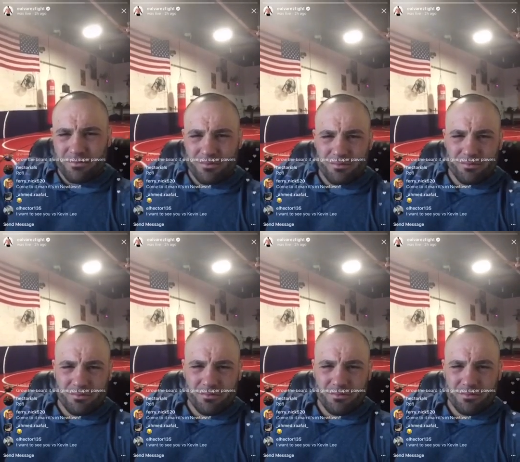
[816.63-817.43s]

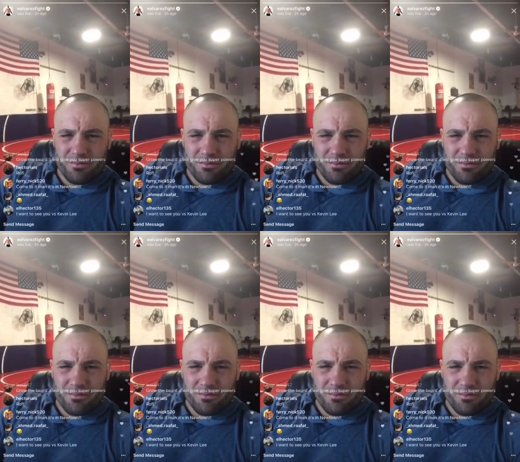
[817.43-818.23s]

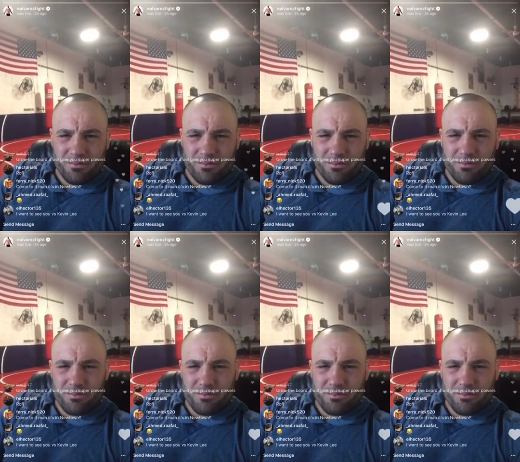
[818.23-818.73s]
Nobody speaks.